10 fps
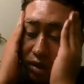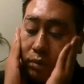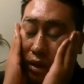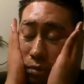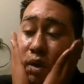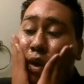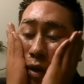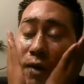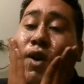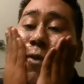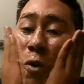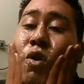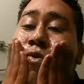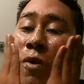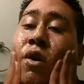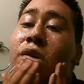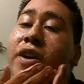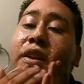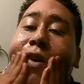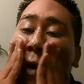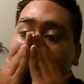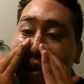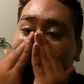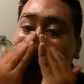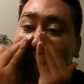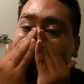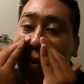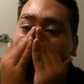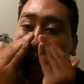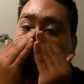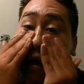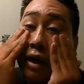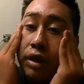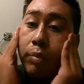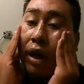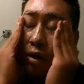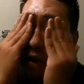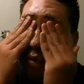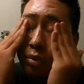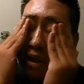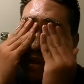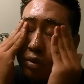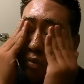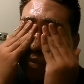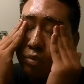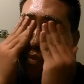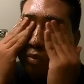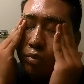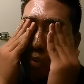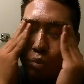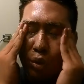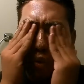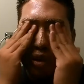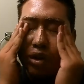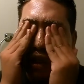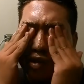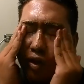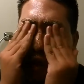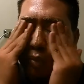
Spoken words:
with me right now. And again, I'm sorry for the water running in the background, but oh, this tastes like